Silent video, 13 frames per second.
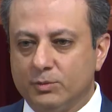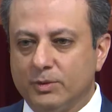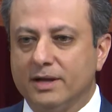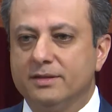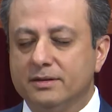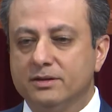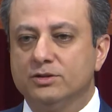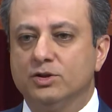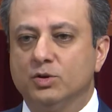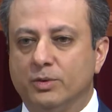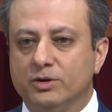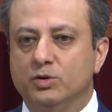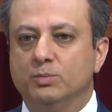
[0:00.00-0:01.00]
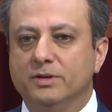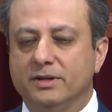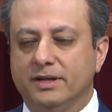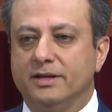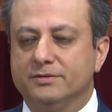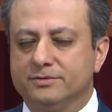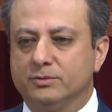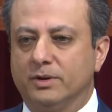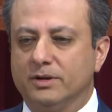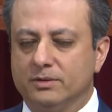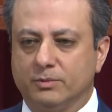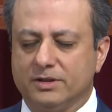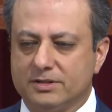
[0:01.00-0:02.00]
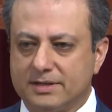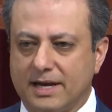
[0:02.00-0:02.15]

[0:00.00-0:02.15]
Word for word: But the right thing to do when you believe, when, when